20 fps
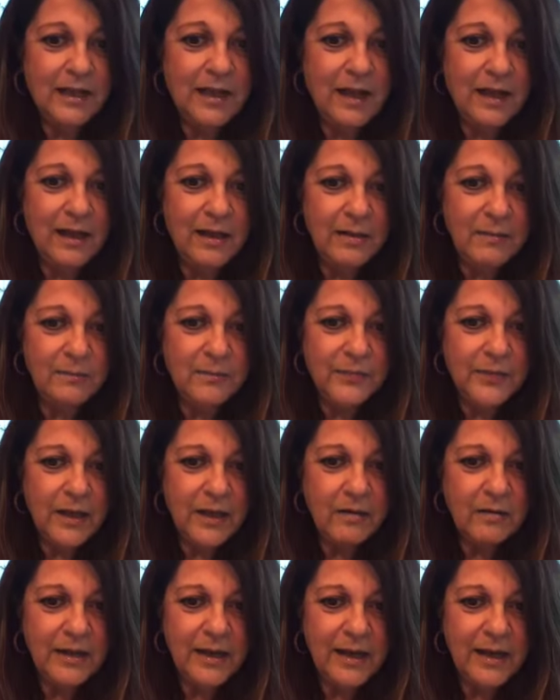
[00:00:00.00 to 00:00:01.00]

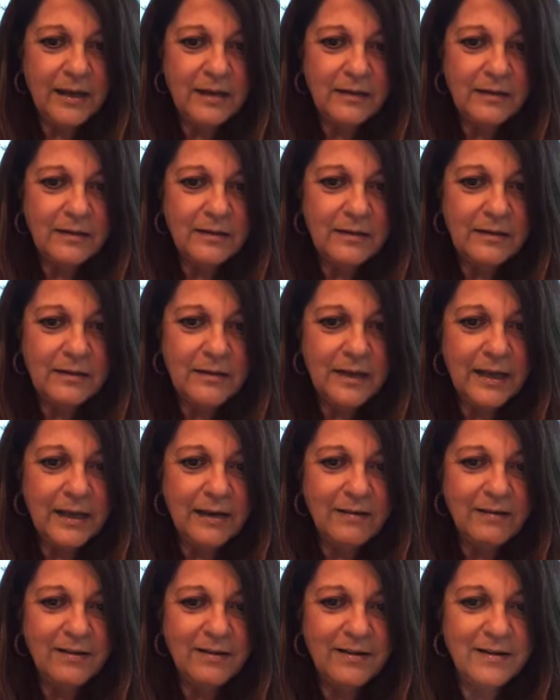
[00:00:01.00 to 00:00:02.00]
Okay,
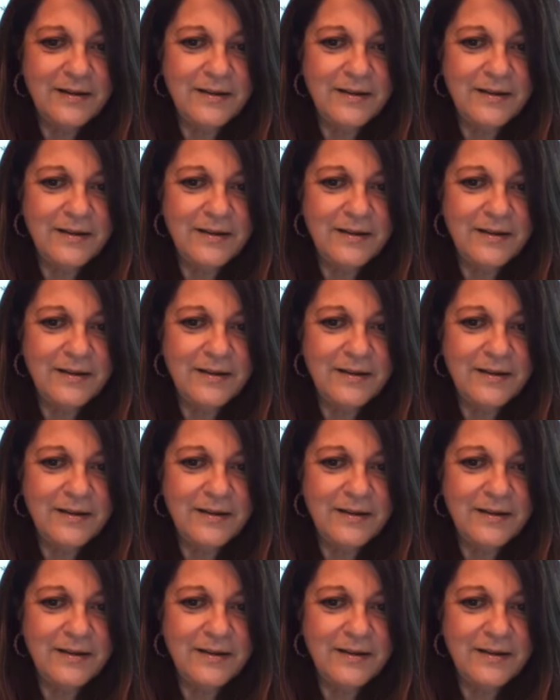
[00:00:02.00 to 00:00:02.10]
now